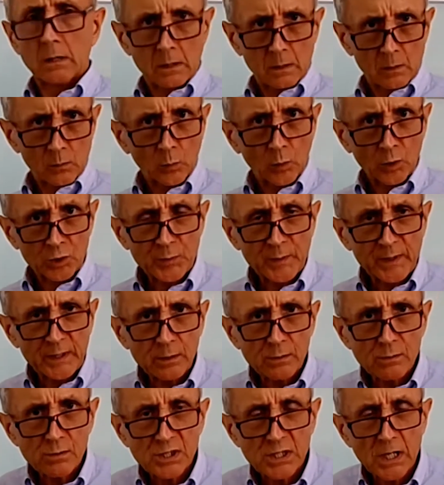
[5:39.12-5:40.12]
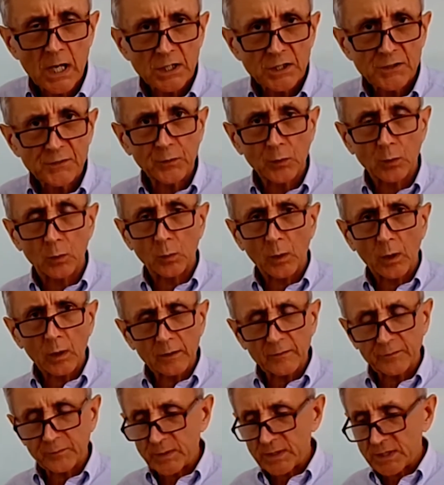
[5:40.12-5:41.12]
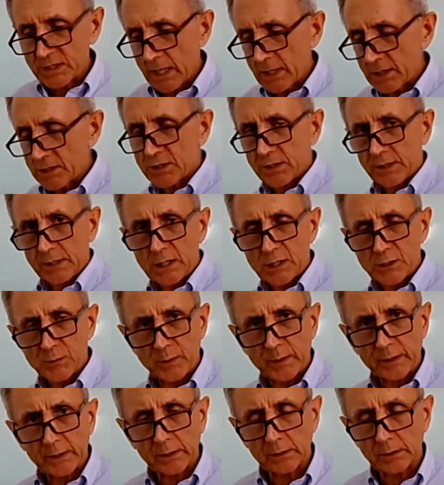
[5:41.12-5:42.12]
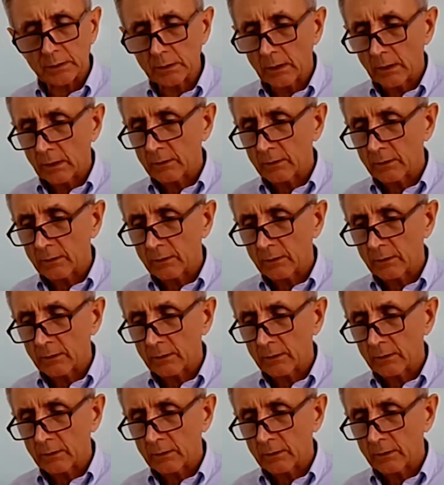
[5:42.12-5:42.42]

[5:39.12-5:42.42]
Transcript: What do we use touch for? Well, if we touch things, we can